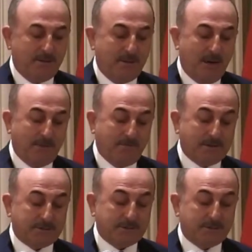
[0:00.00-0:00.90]

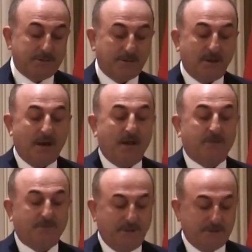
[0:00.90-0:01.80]
advances in the
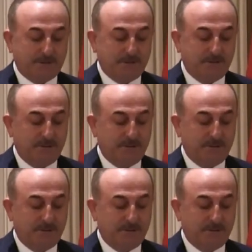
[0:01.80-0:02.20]
health field,